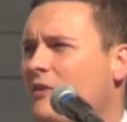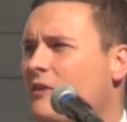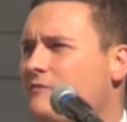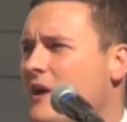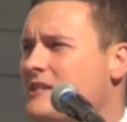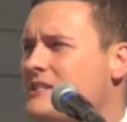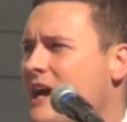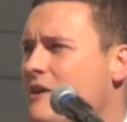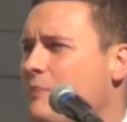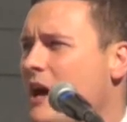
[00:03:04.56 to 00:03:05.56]
on the first
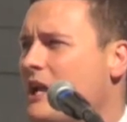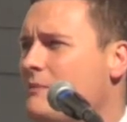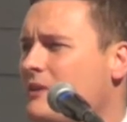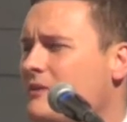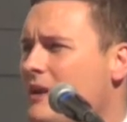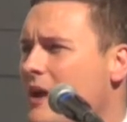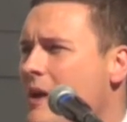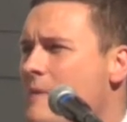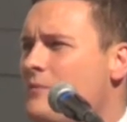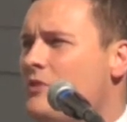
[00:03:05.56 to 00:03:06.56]
day of Parliament,
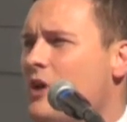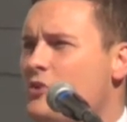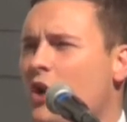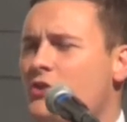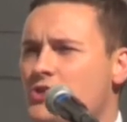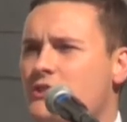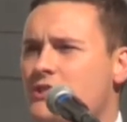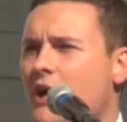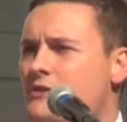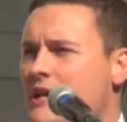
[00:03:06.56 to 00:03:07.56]
that not
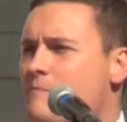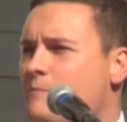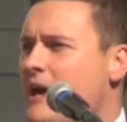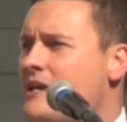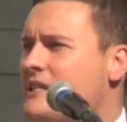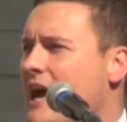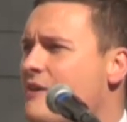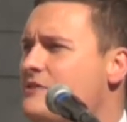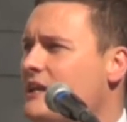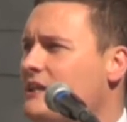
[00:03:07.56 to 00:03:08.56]
just those MPs that
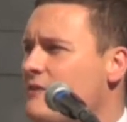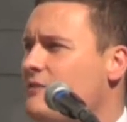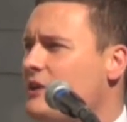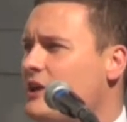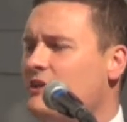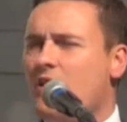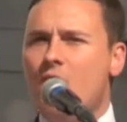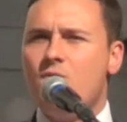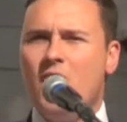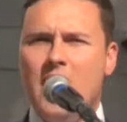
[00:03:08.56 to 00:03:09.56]
have significant,
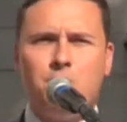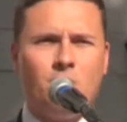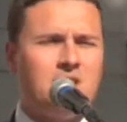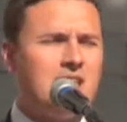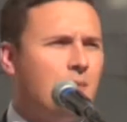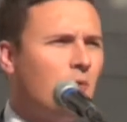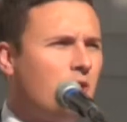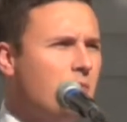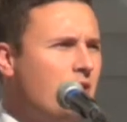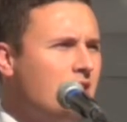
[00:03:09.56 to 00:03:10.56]
vibrant Tamil
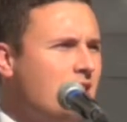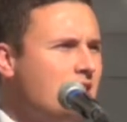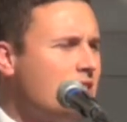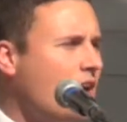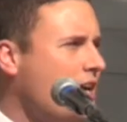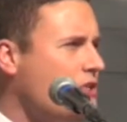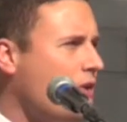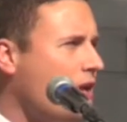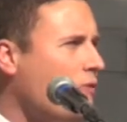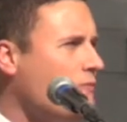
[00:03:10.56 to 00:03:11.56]
communities as I
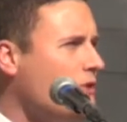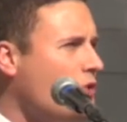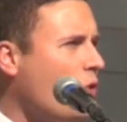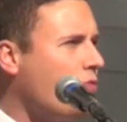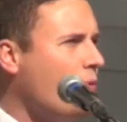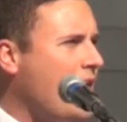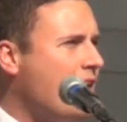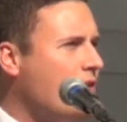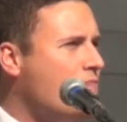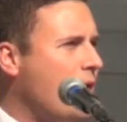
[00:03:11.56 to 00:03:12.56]
do in Ilford North and we
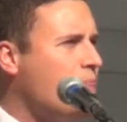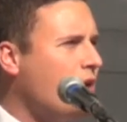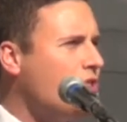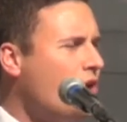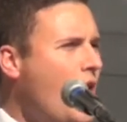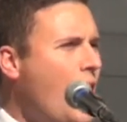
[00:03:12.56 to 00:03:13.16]
have in Redbridge,